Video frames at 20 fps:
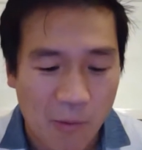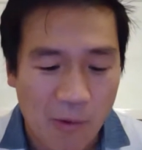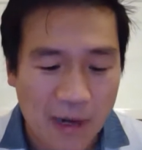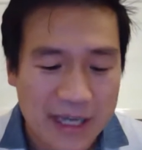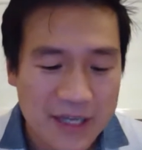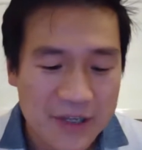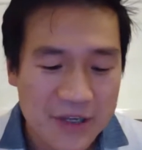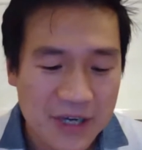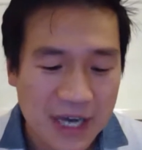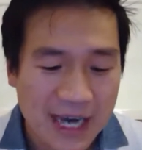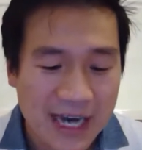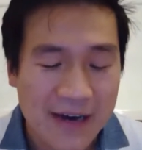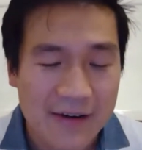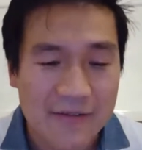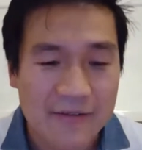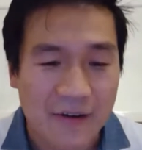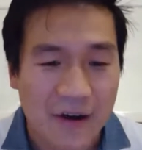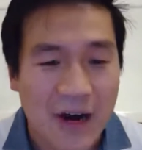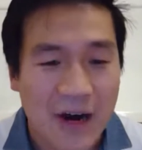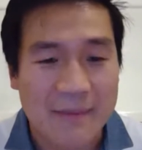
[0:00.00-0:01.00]
you
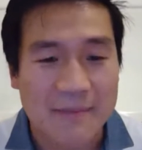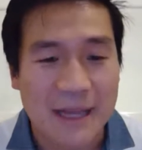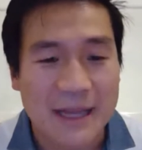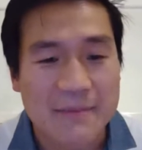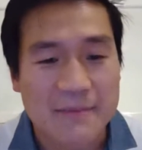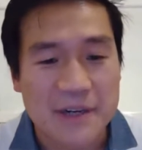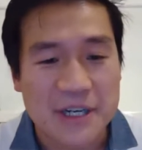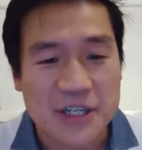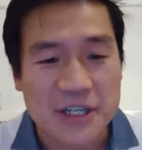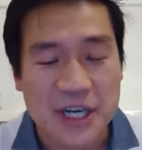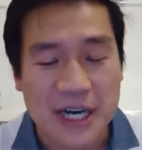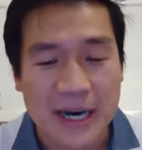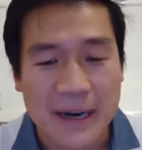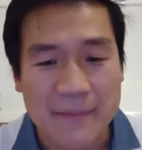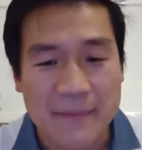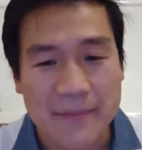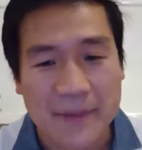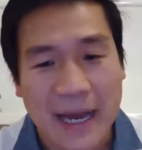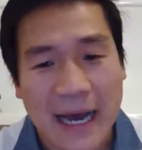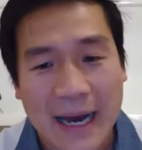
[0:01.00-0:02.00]
have high blood
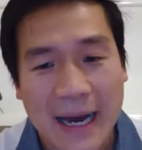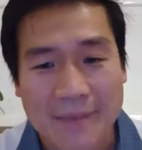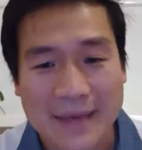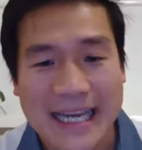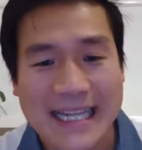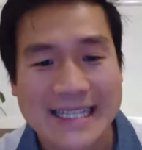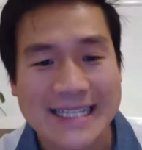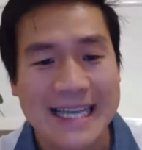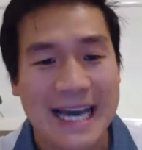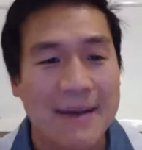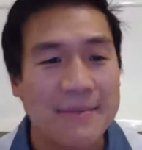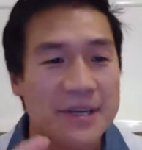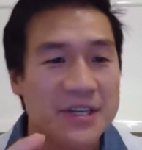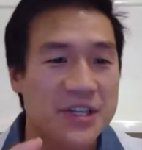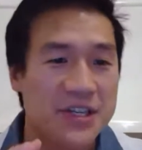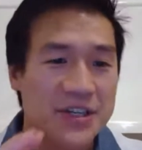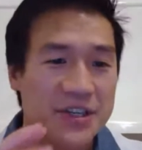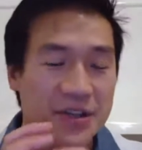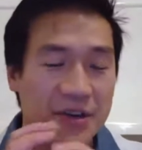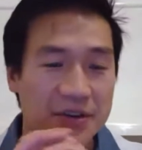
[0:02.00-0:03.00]
pressure, it
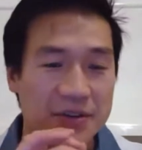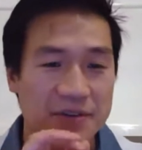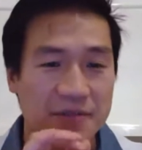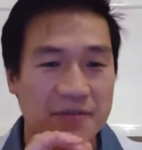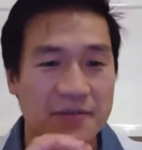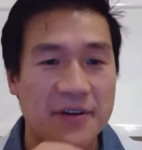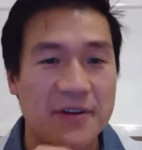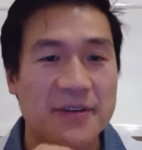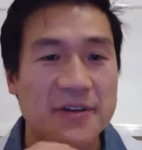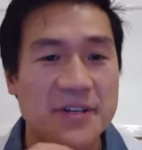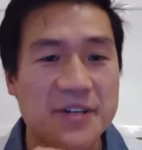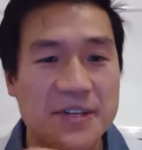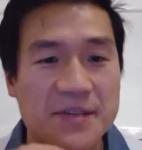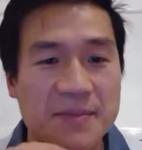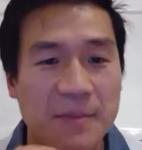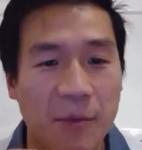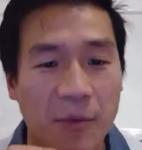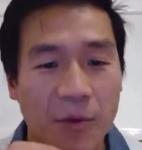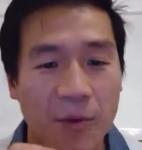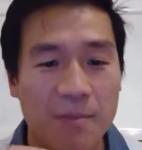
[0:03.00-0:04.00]
damages those very
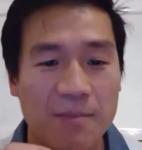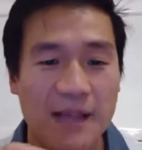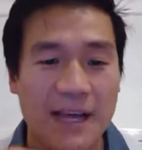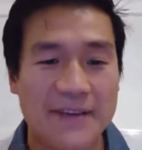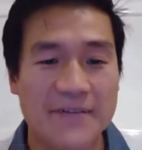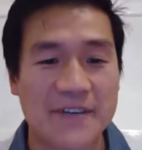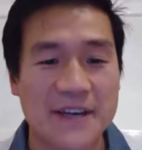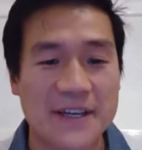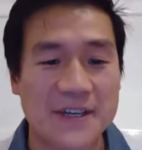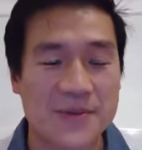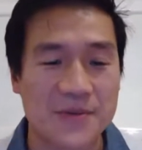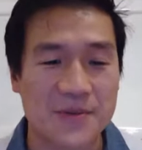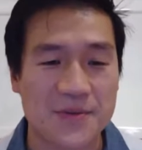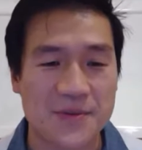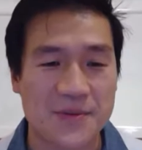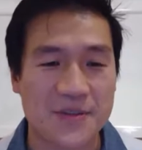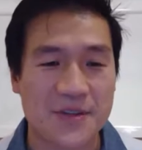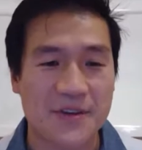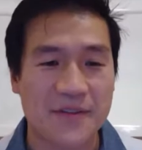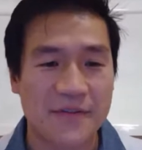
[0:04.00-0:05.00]
small blood
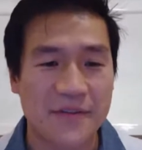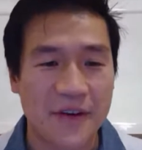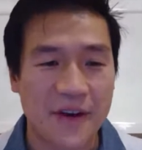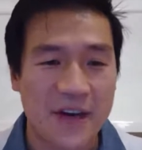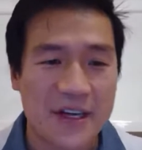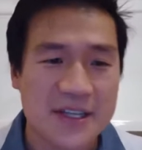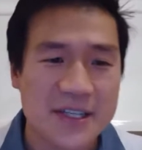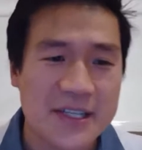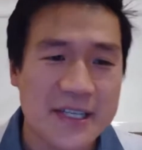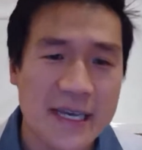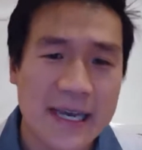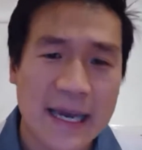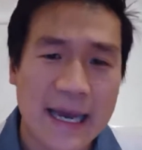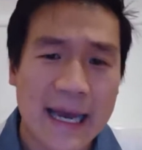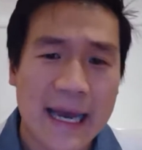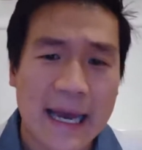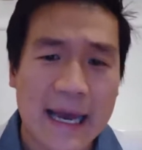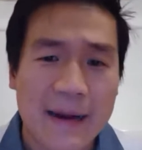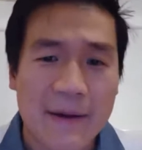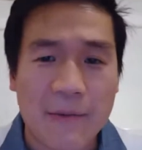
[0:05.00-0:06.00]
vessels first.
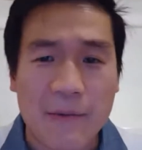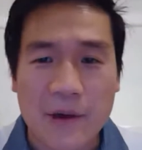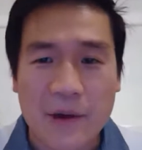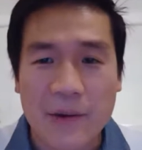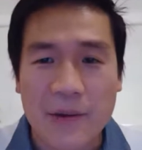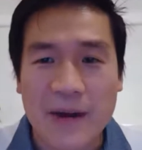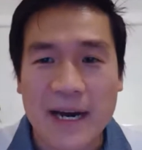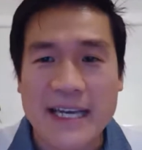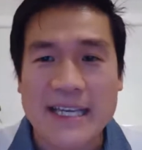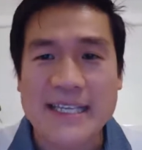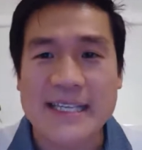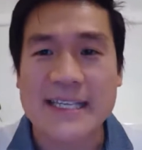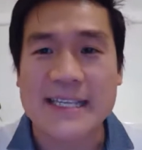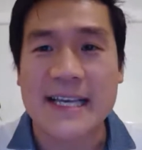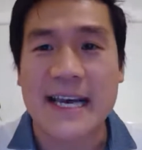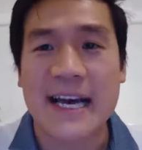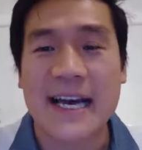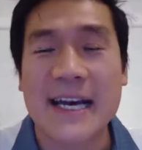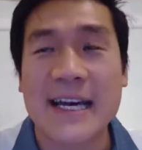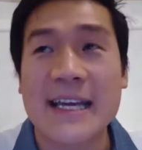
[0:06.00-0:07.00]
We always
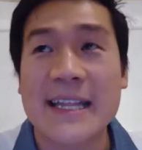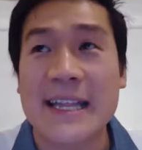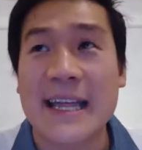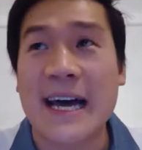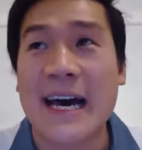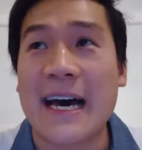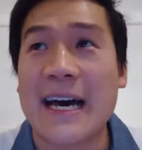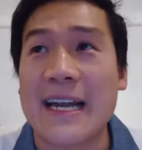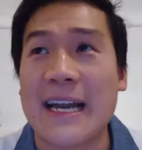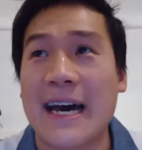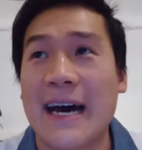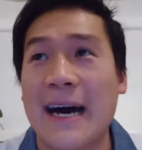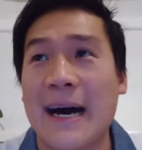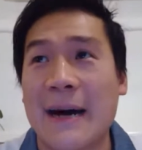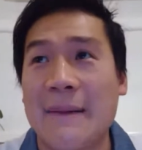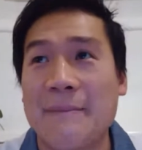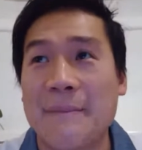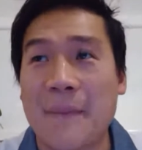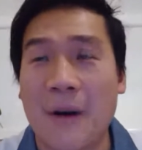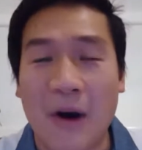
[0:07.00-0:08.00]
say that
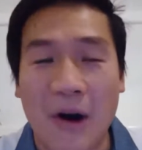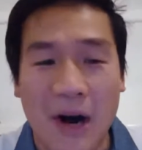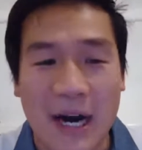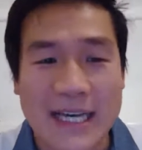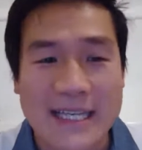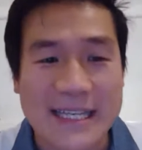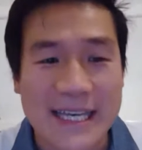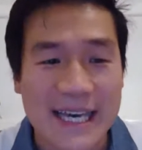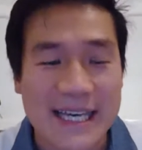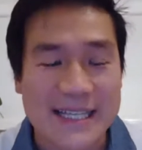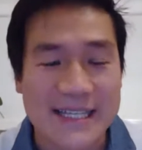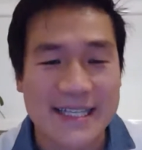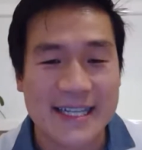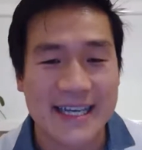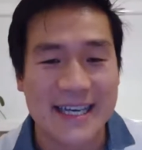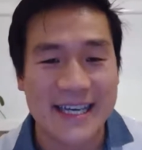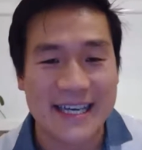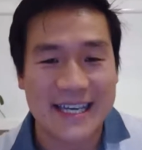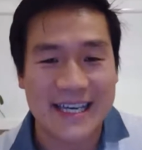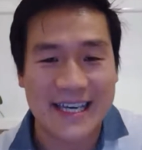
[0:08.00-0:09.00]
eye
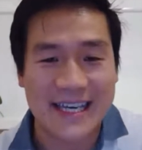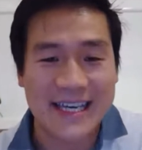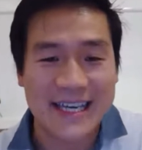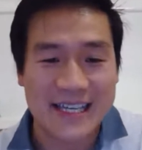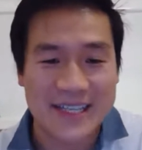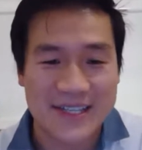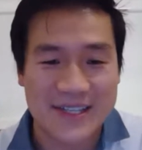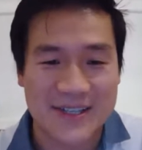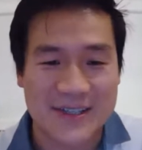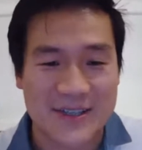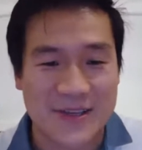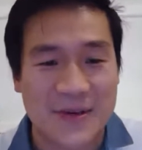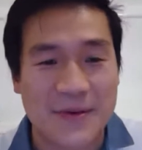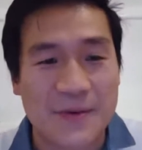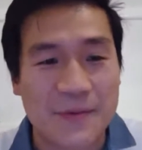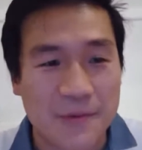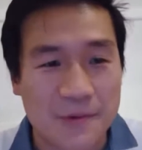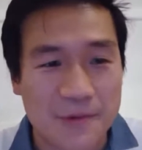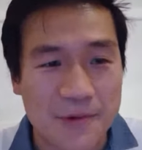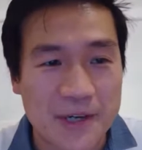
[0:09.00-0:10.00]
testing is
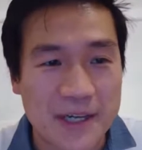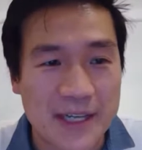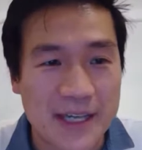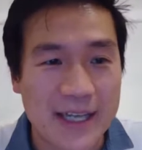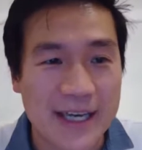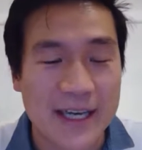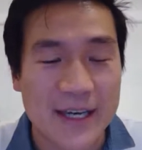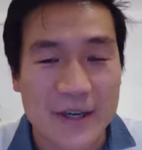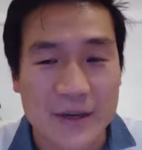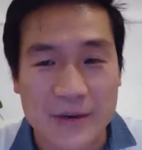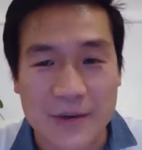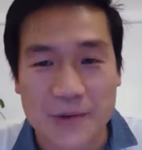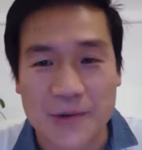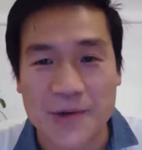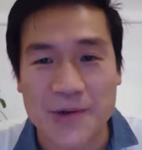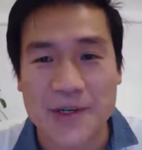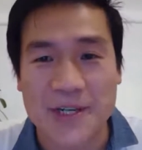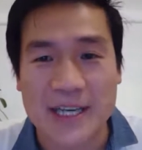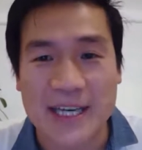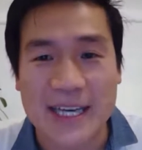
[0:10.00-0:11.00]
really
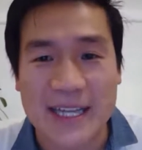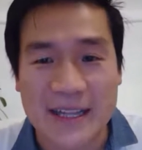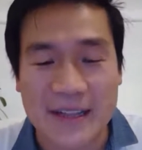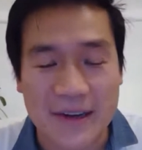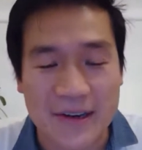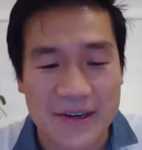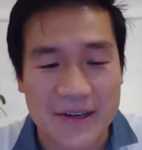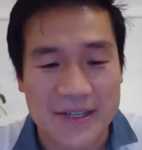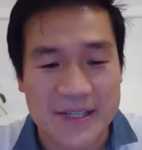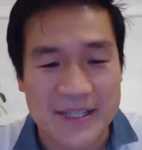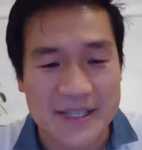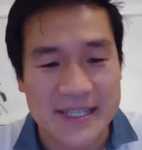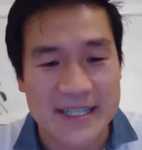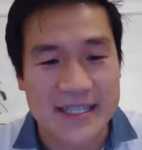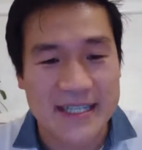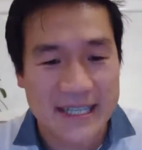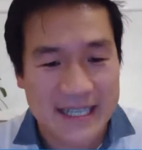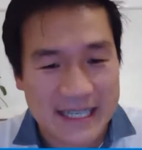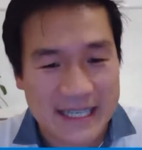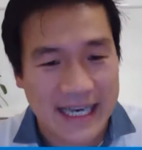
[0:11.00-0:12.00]
good in
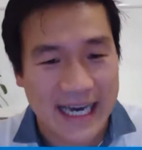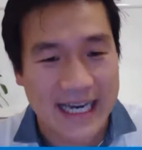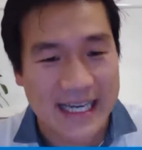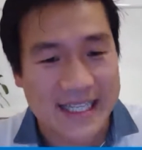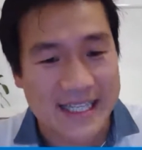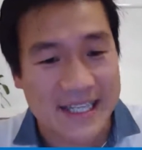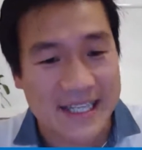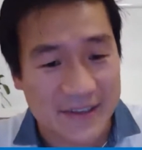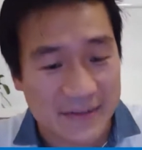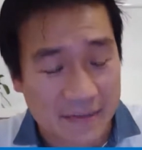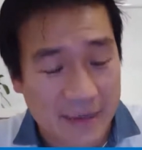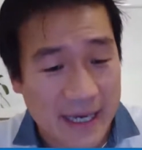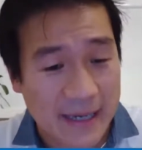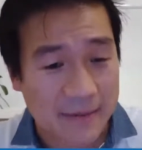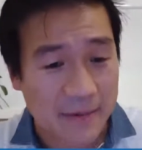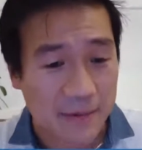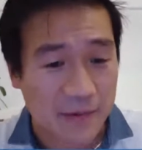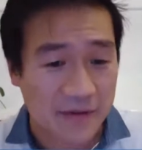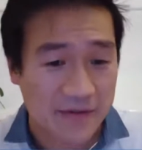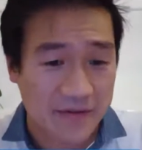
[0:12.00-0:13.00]
those cases of
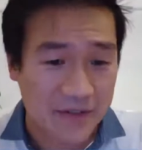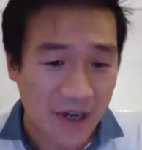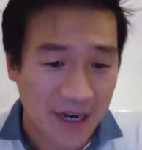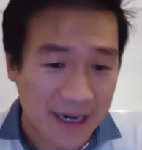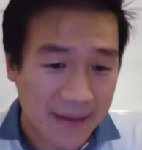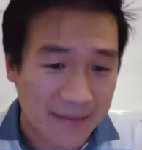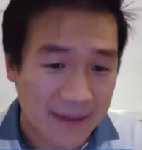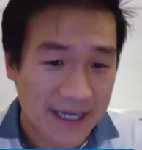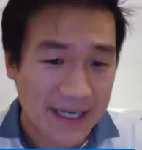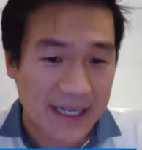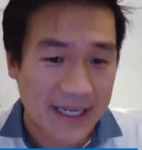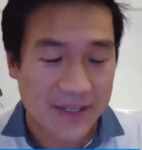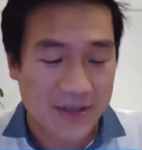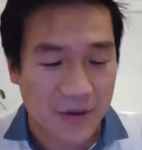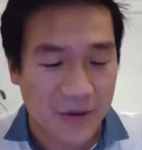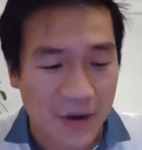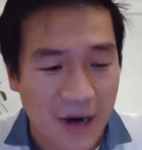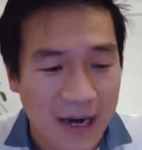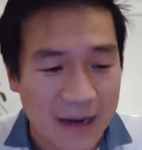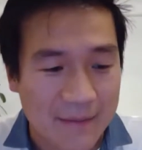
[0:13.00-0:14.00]
people with
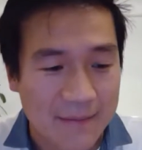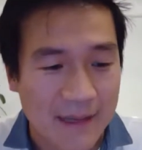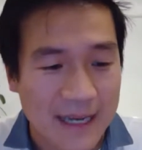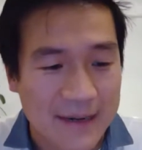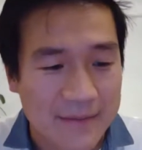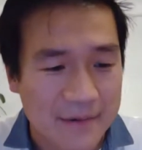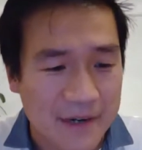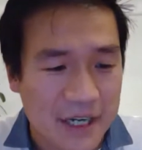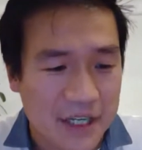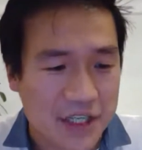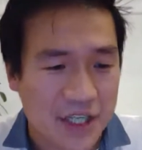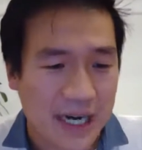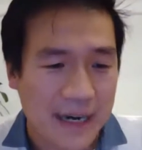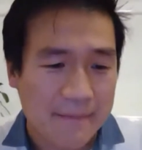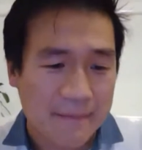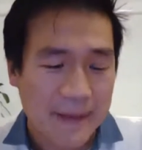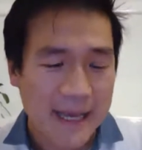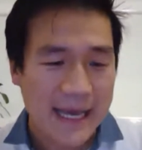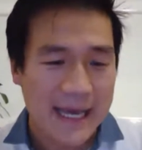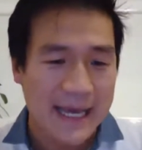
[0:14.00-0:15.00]
diabetes or high blood pressure,